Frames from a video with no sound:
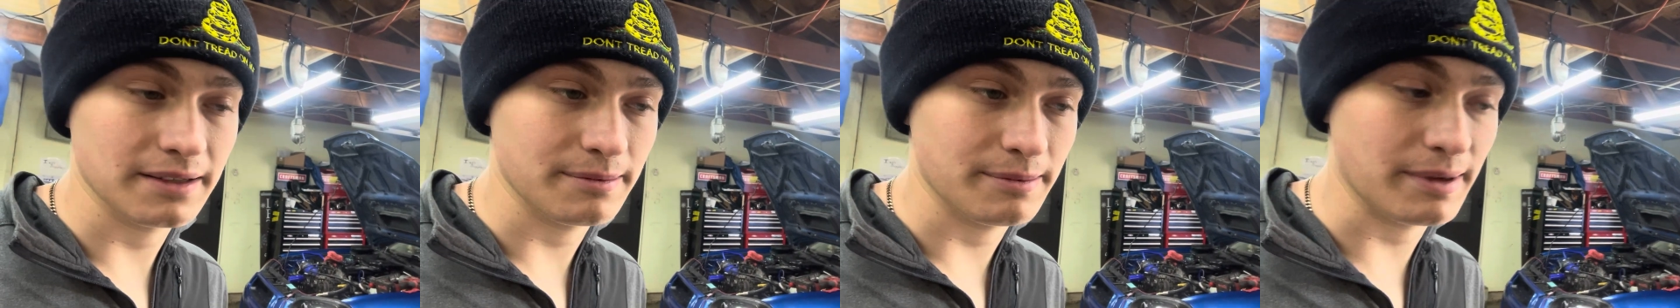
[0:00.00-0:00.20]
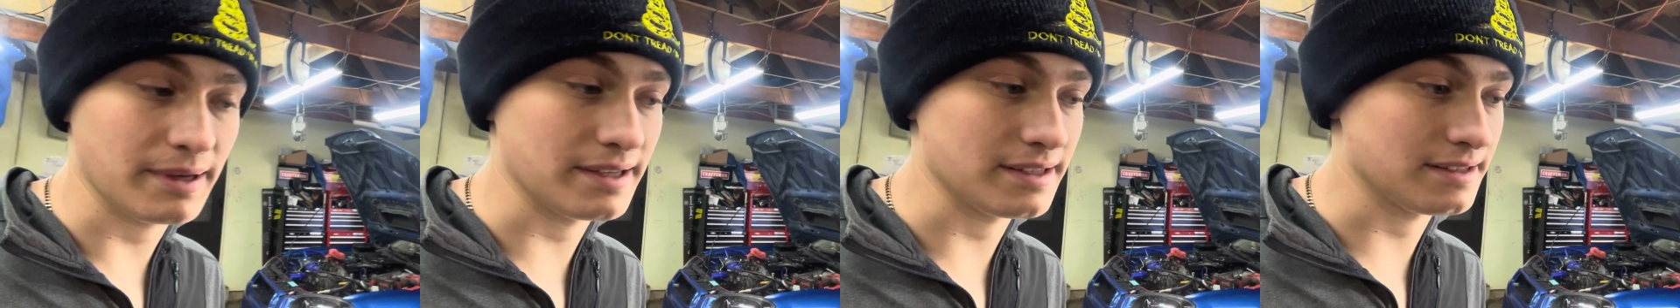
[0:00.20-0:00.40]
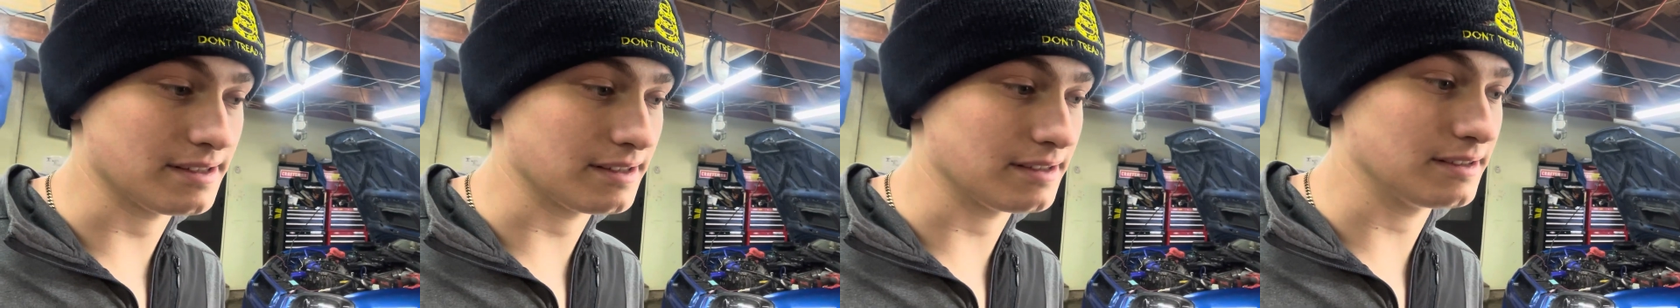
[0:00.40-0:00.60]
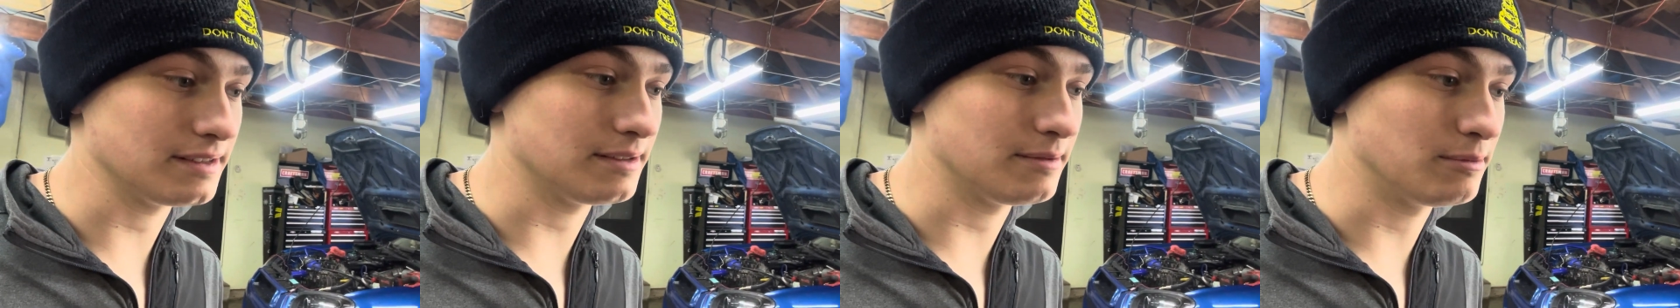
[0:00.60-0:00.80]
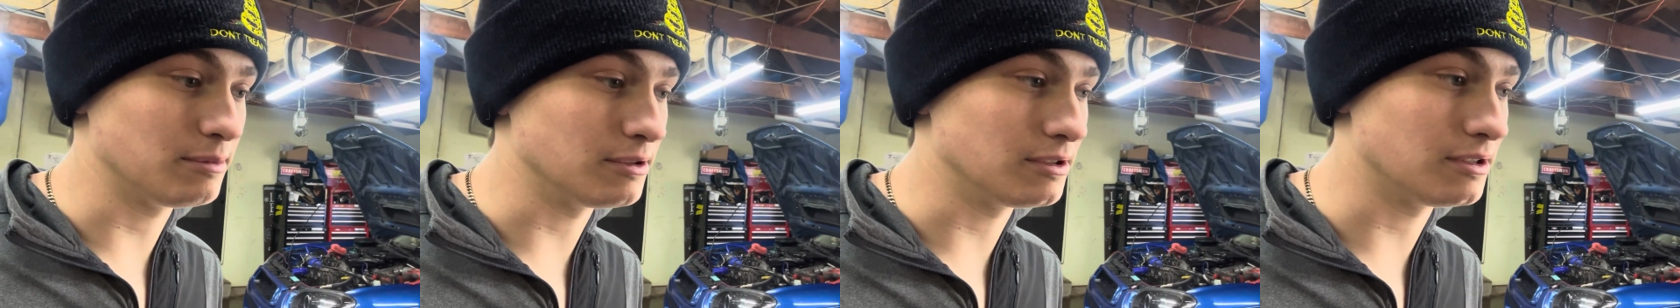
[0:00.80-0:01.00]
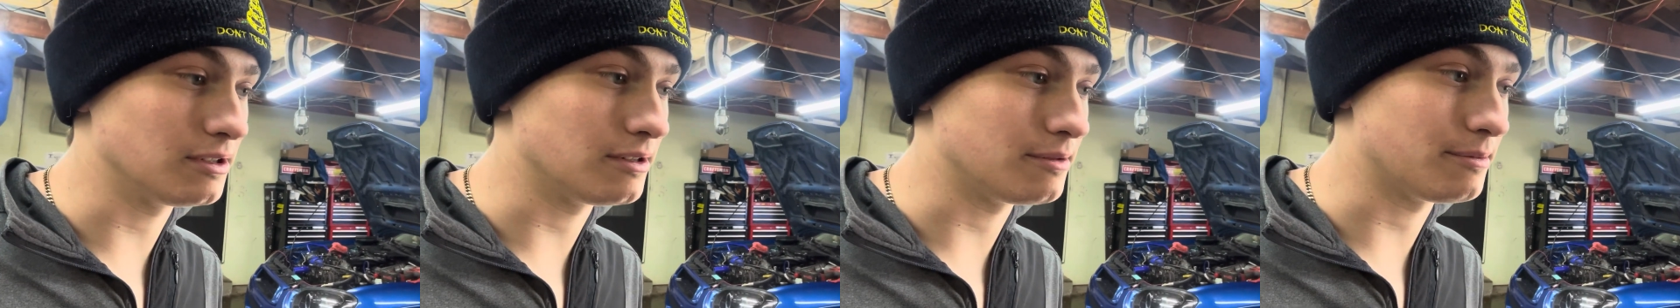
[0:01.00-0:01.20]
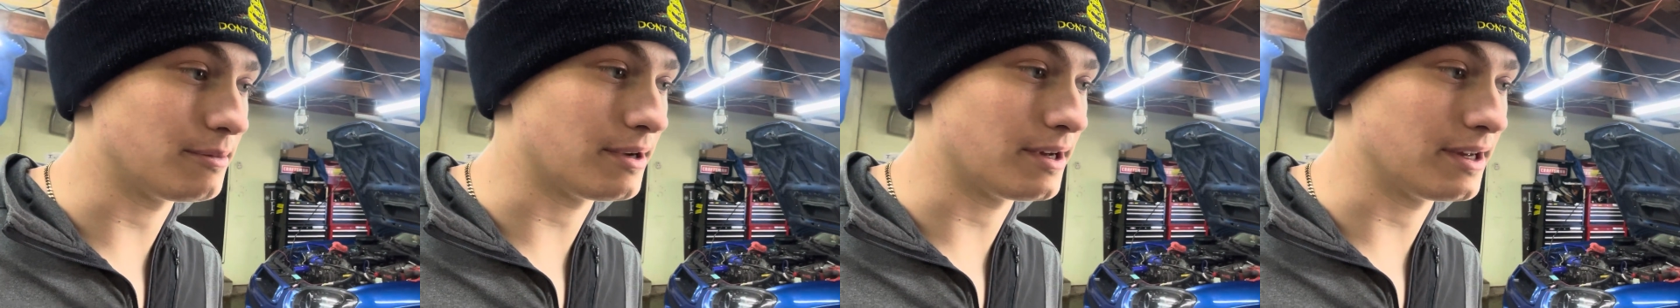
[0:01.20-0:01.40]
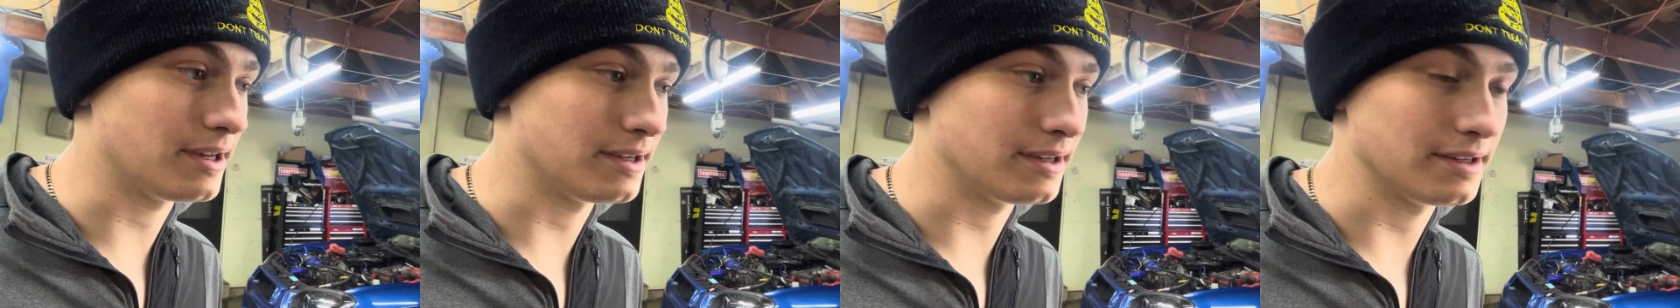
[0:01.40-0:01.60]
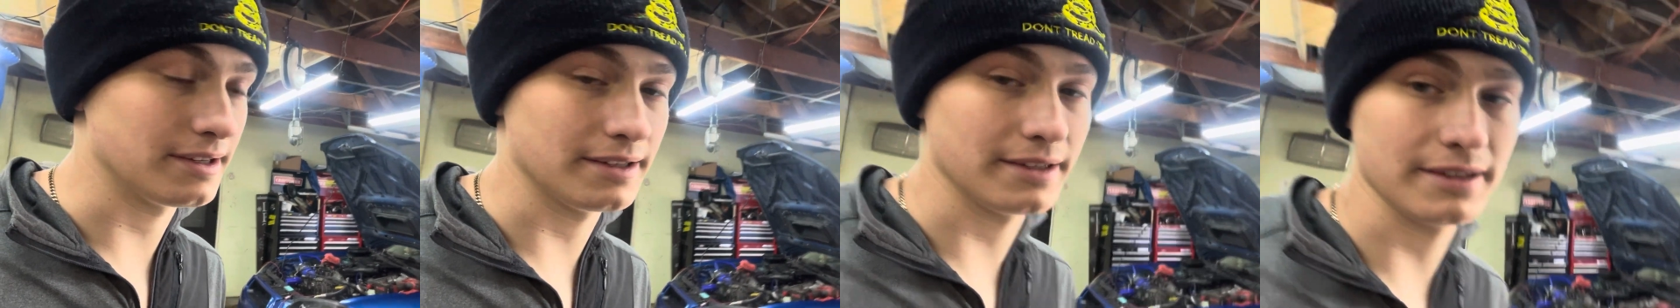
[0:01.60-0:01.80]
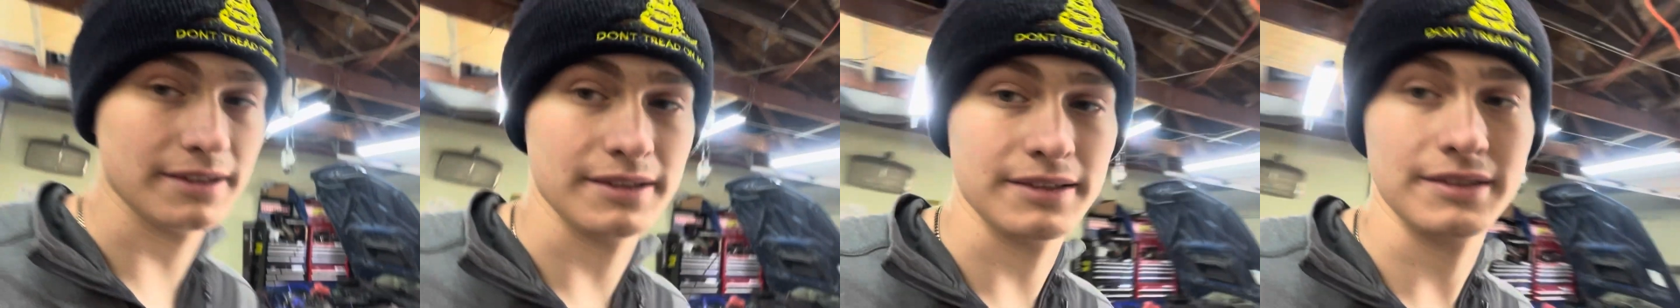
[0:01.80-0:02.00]
Basically blew up
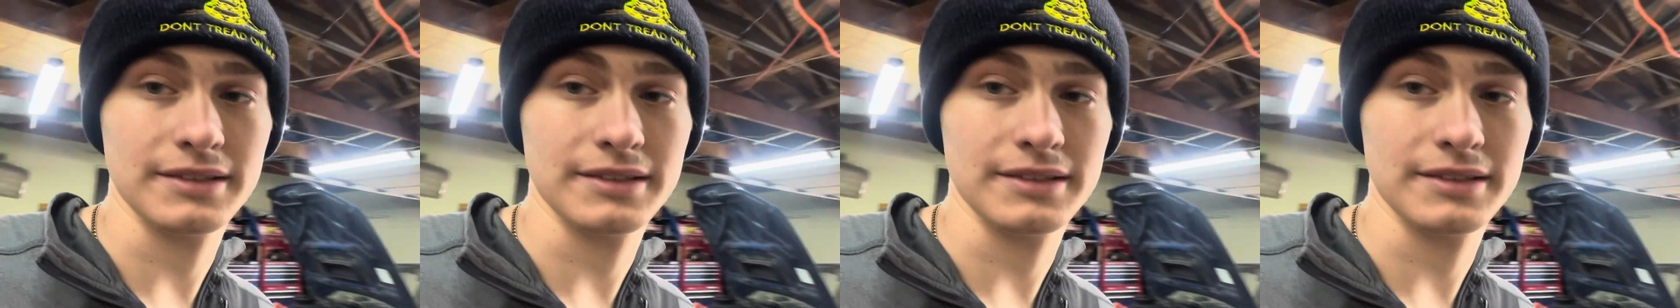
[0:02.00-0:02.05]
my